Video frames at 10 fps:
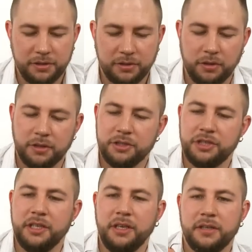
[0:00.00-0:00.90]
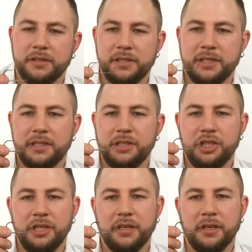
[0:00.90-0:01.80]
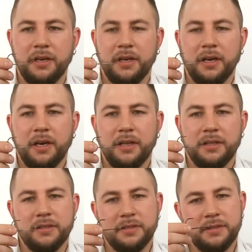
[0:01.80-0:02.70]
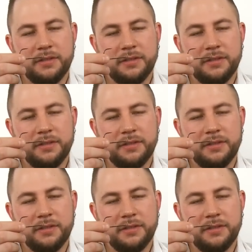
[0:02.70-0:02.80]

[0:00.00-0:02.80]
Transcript: is called a jig, sixty zig, and this is a